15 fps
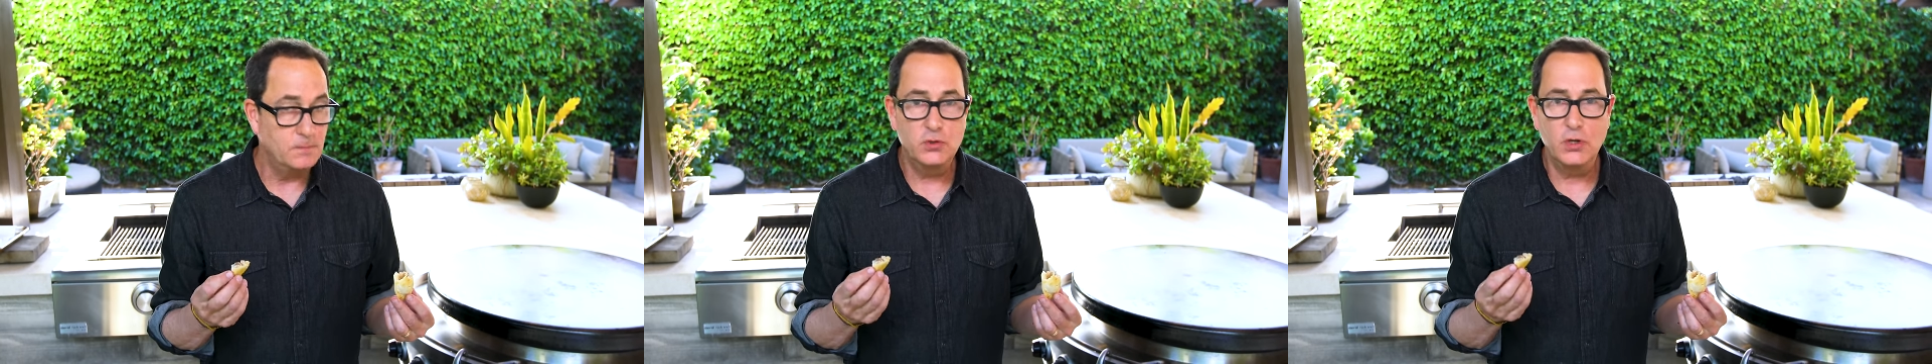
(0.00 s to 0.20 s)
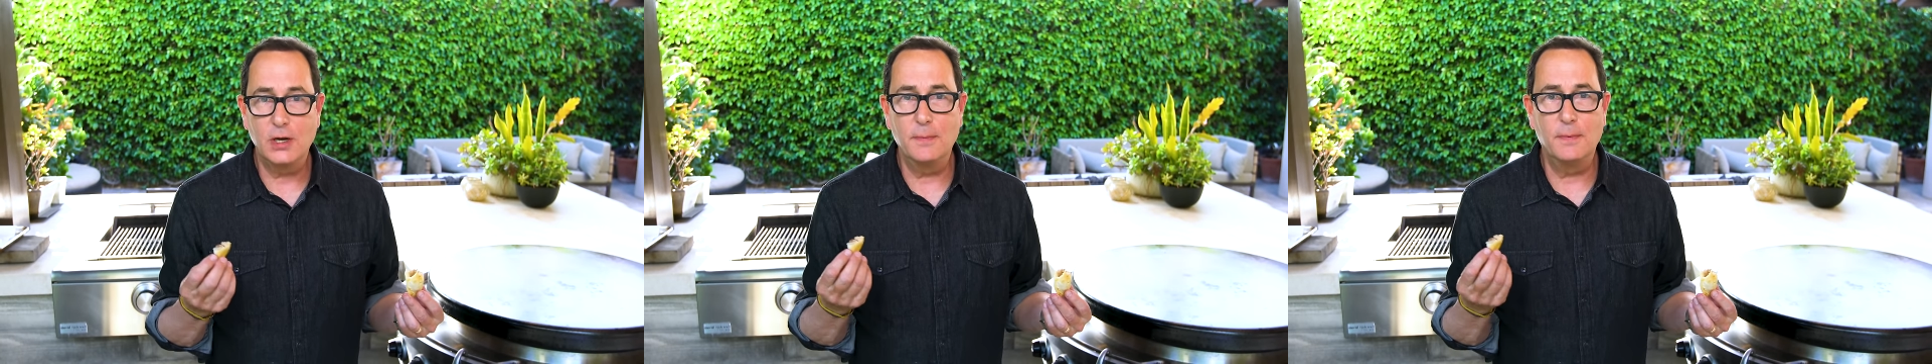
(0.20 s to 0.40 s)

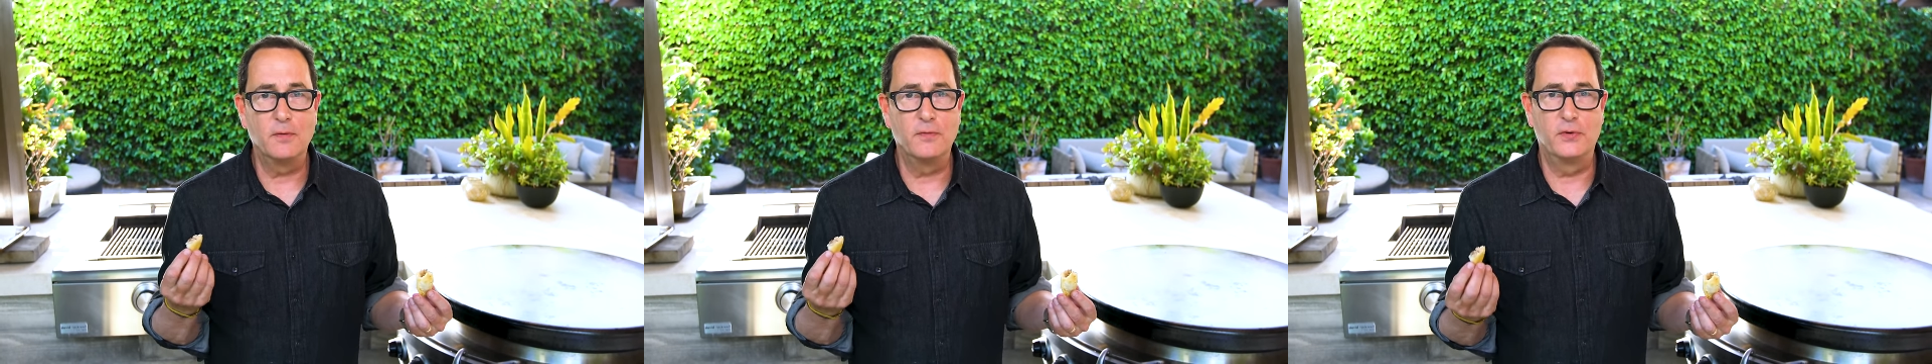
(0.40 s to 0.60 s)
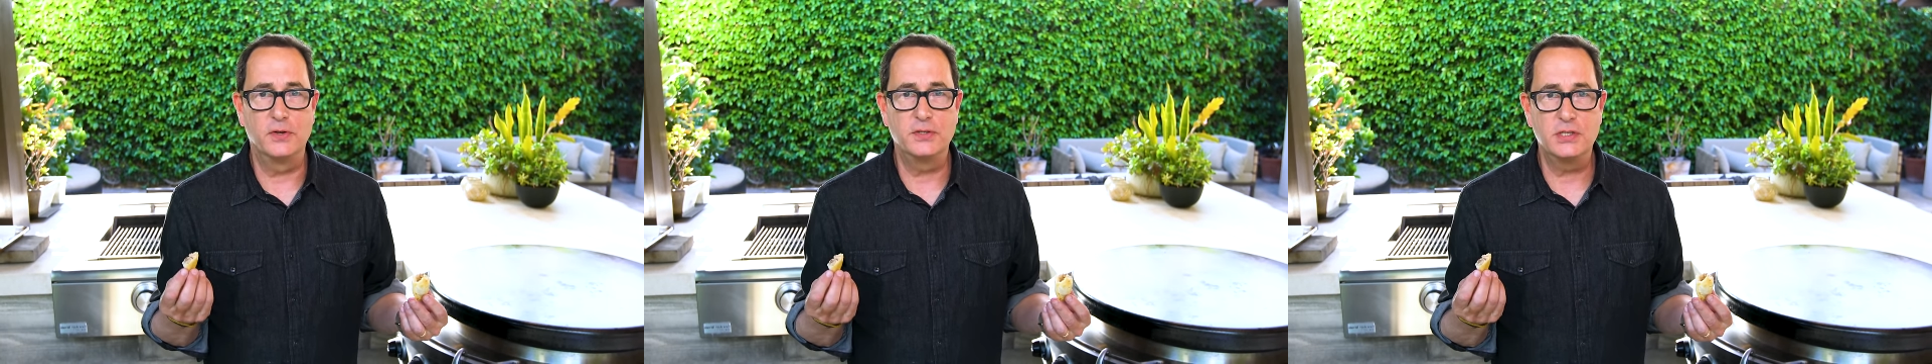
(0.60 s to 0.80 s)
talk
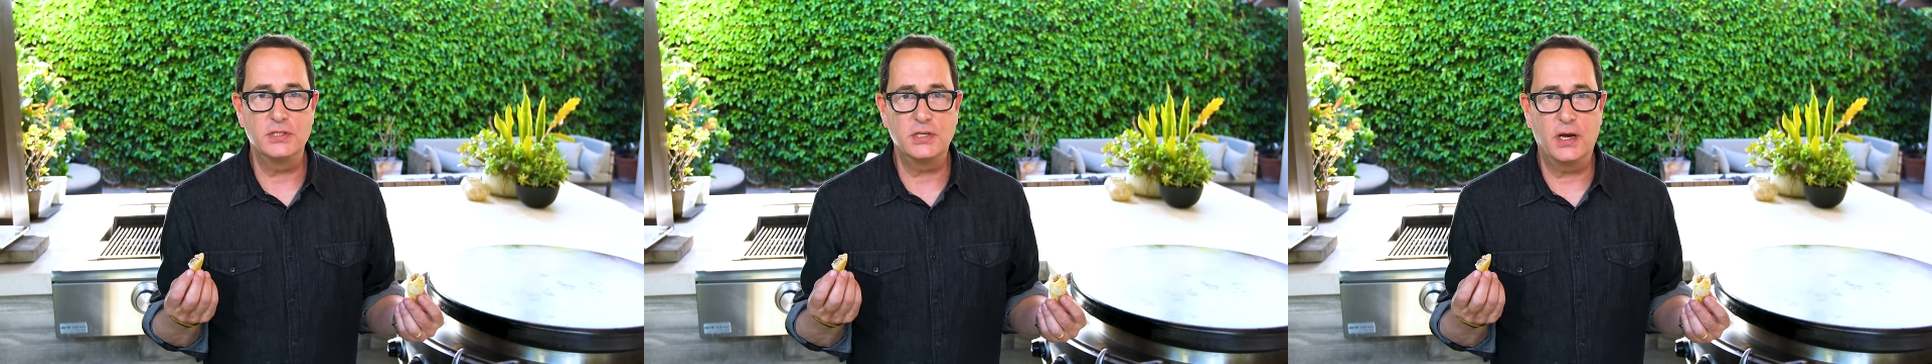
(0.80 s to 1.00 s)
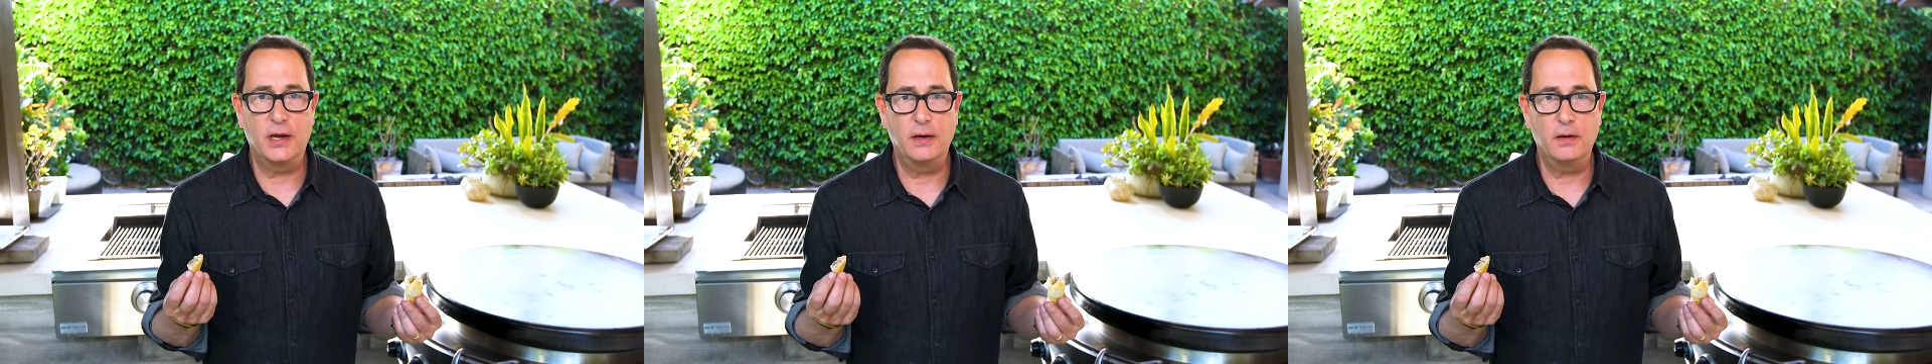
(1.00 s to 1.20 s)
about
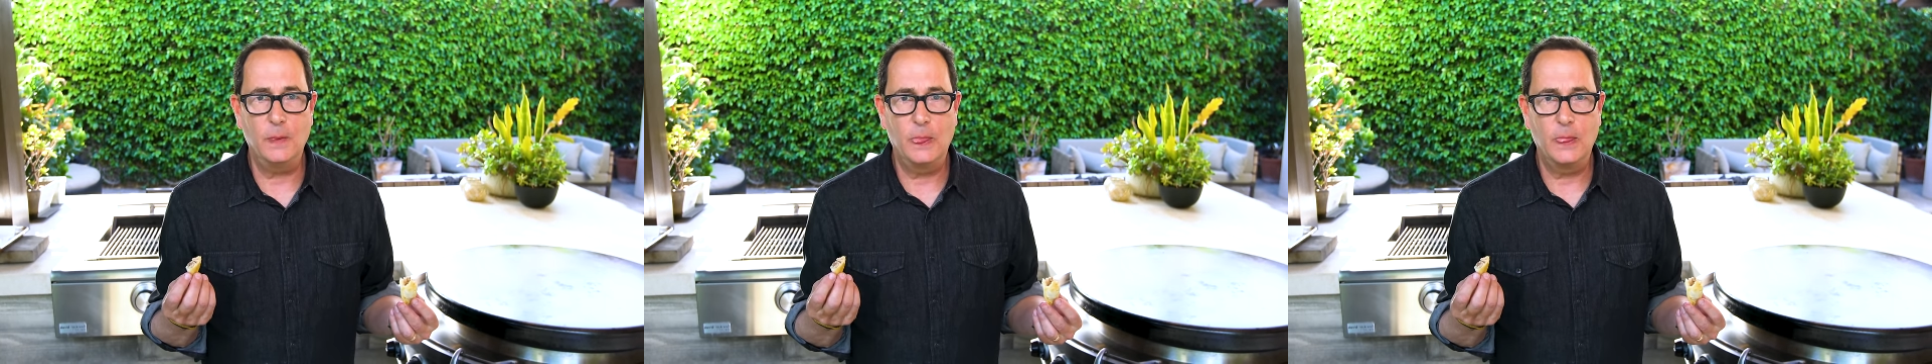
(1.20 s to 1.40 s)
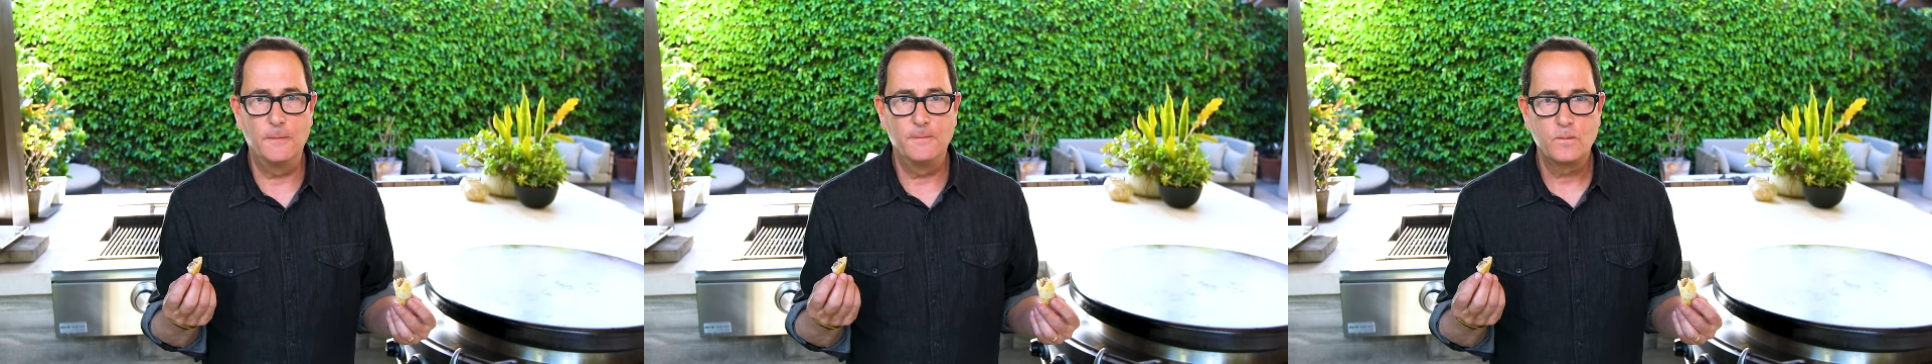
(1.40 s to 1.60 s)
versatile.
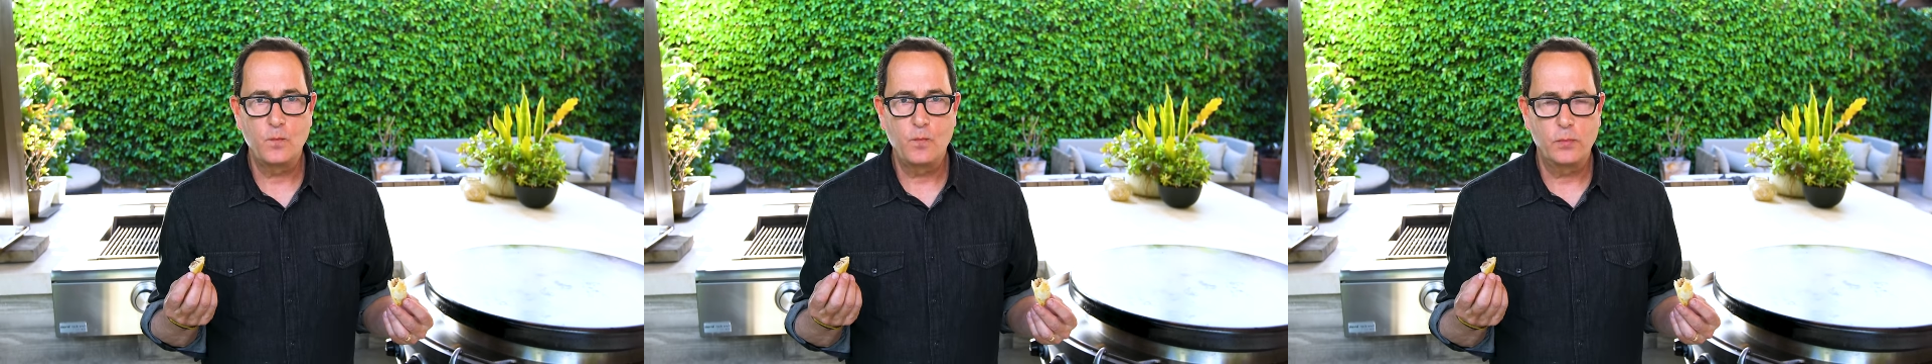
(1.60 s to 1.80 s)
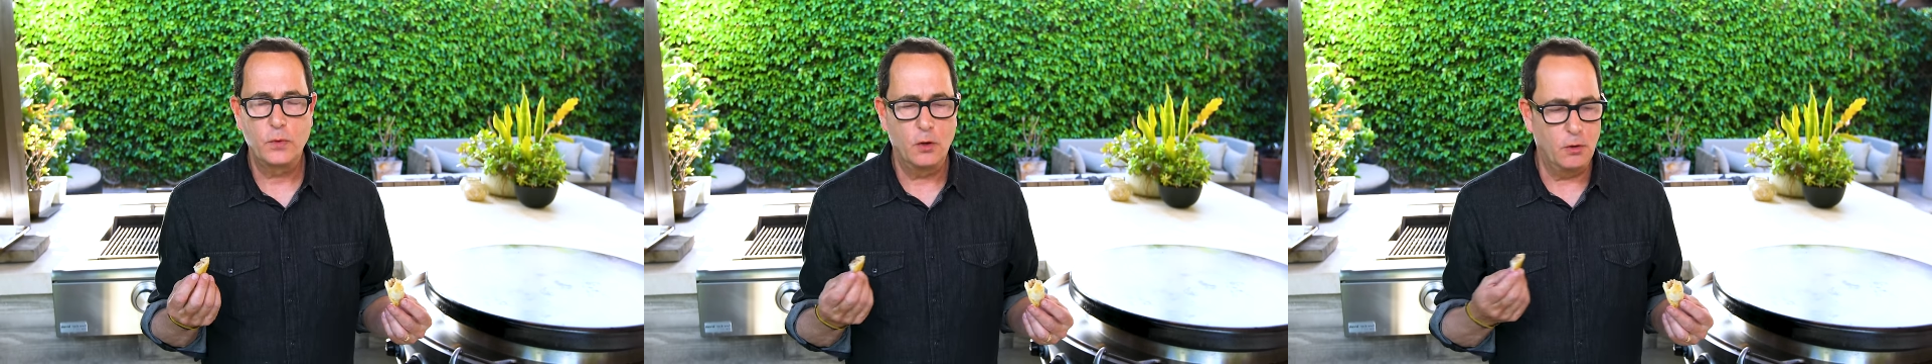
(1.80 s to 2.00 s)

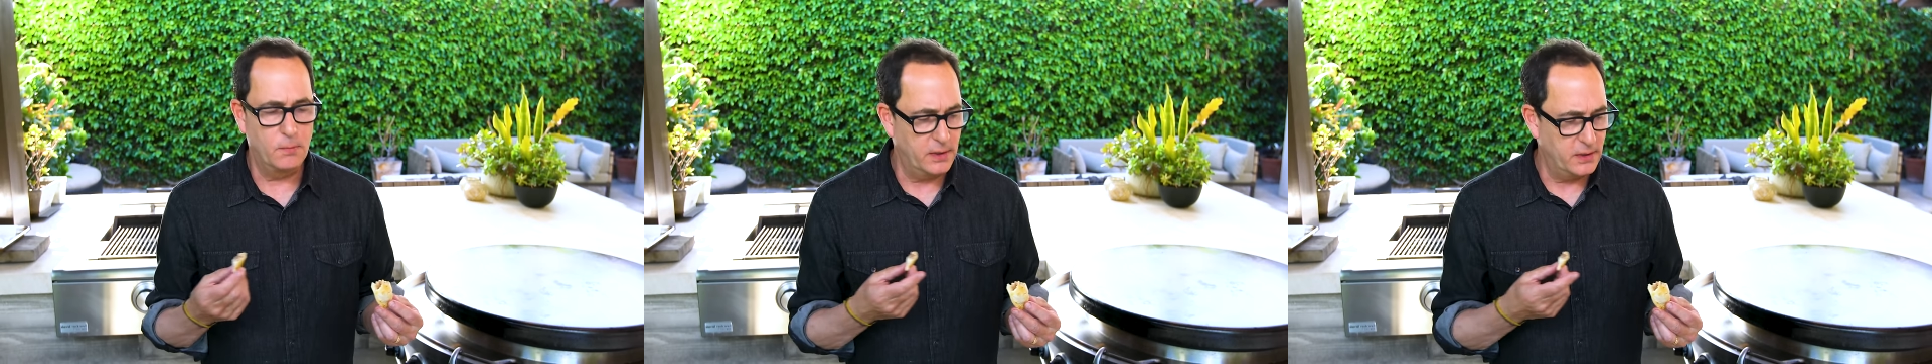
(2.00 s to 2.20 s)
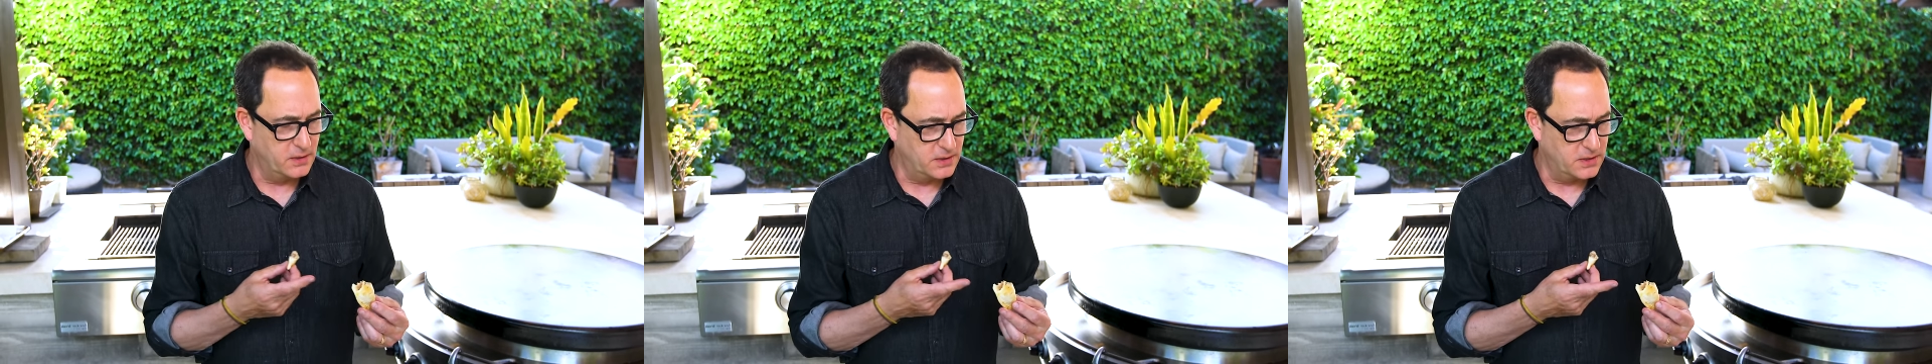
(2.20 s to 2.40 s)
Oh
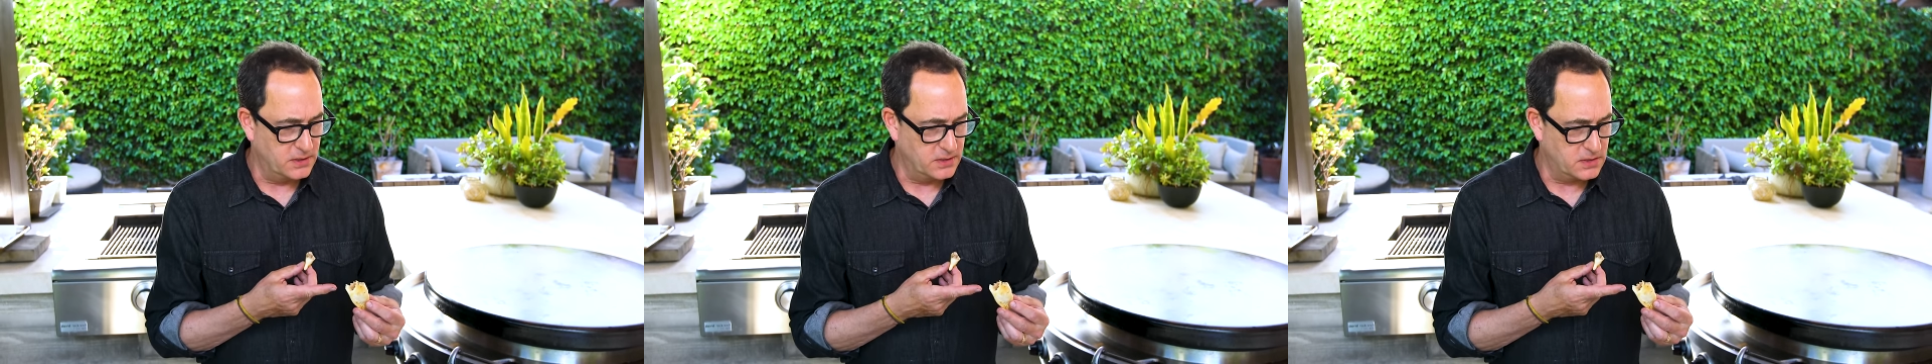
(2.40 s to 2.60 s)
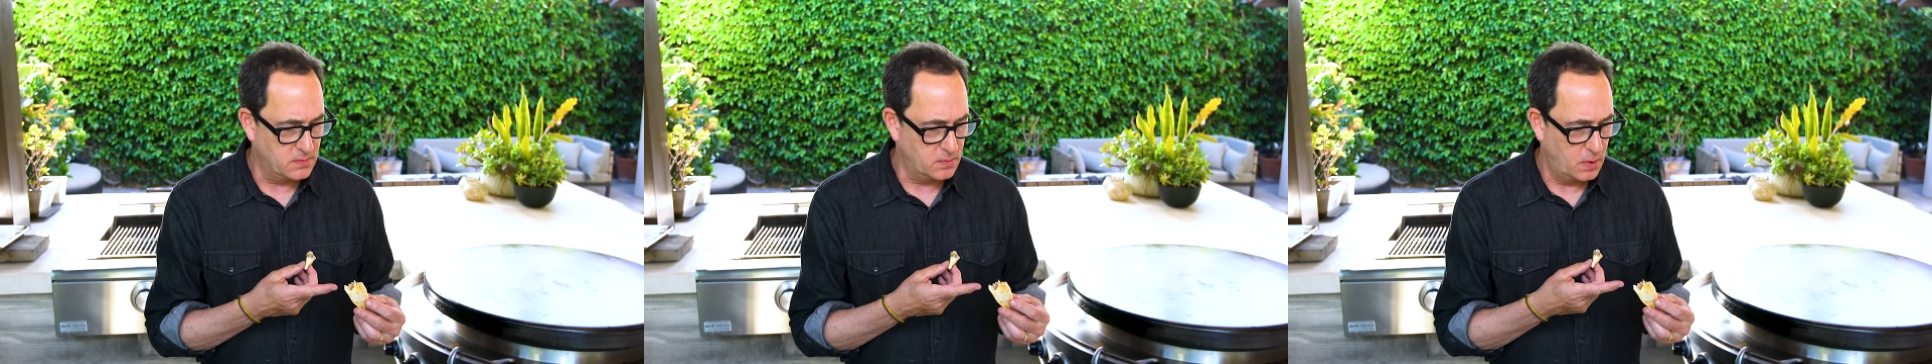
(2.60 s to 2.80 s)
my
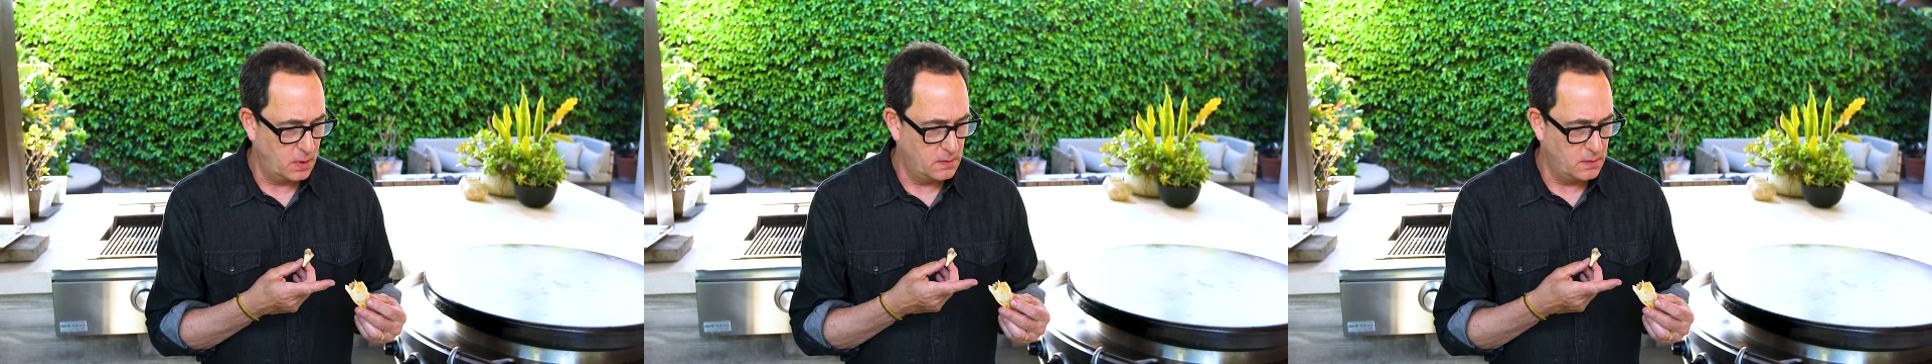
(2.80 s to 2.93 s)
goodness,